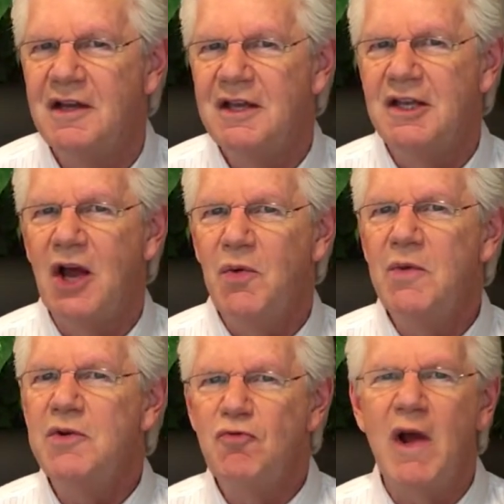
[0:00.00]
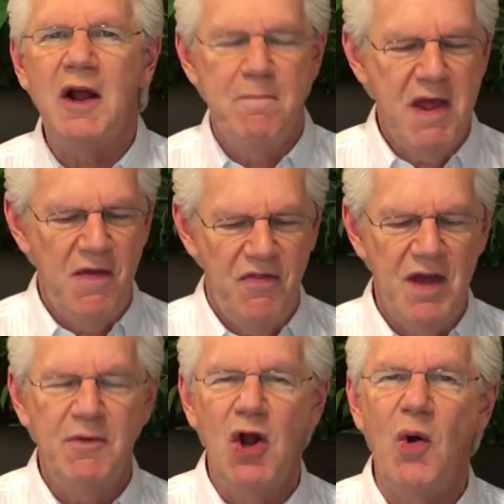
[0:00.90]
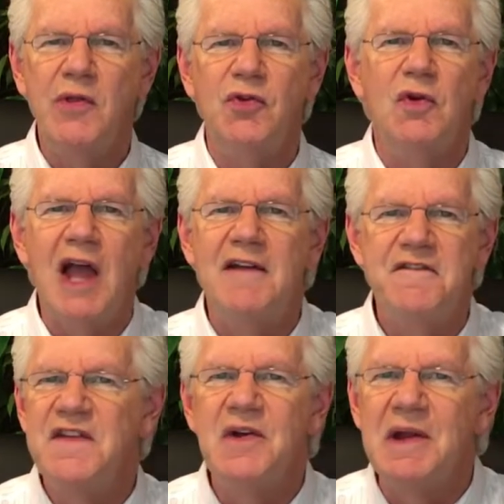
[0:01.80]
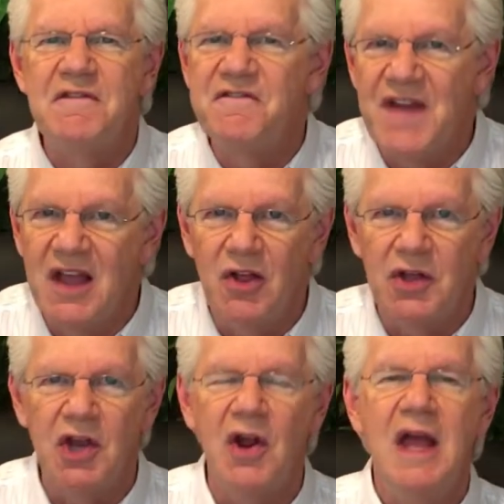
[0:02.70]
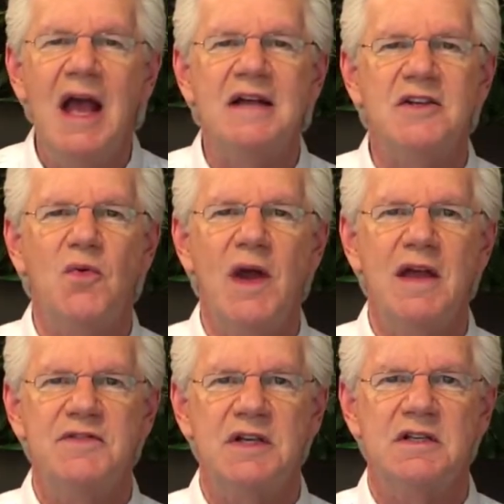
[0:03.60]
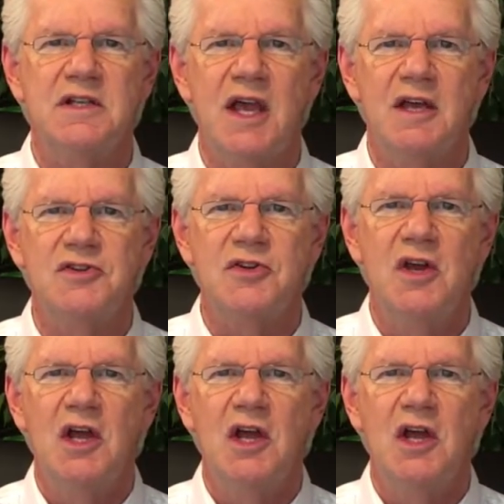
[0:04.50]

You know, we wouldn't recommend them going through life fearing failure as a way of success.